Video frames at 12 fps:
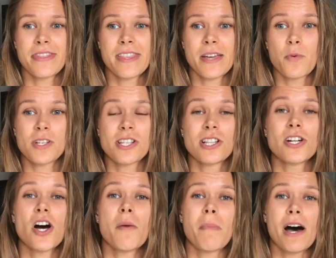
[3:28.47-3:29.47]
It was a
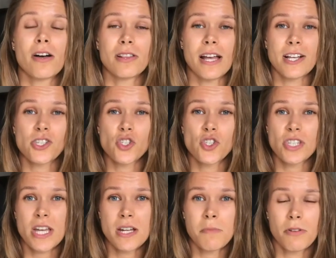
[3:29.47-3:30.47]
lot about like
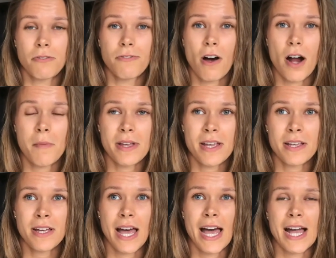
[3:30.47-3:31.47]
sustainable
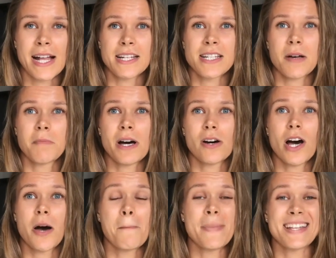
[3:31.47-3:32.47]
farming and about
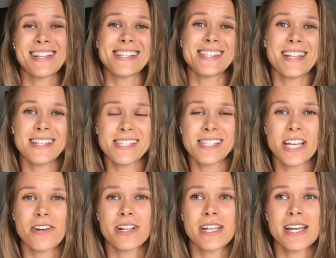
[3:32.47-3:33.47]
how meat is
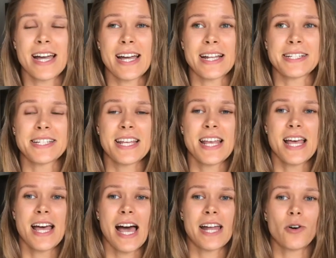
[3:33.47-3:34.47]
necessary and
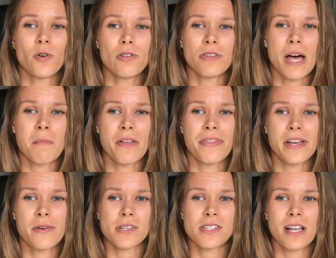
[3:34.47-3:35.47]
all that, but
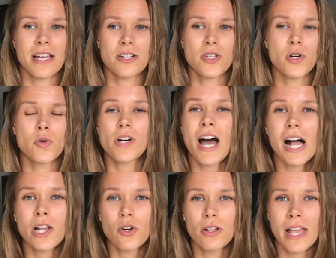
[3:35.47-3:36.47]
there was like no
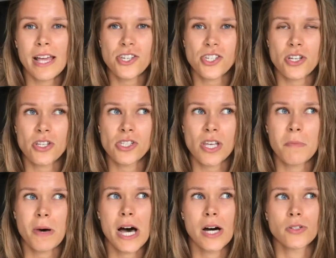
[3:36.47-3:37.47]
calculations
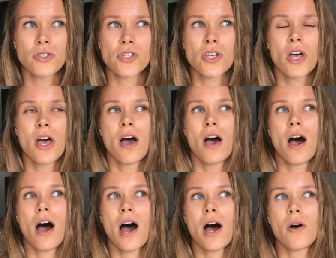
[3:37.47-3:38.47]
about
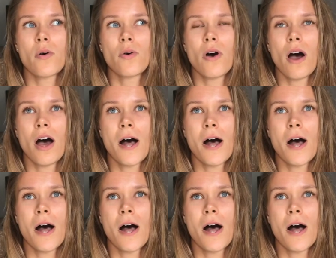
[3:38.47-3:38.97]
how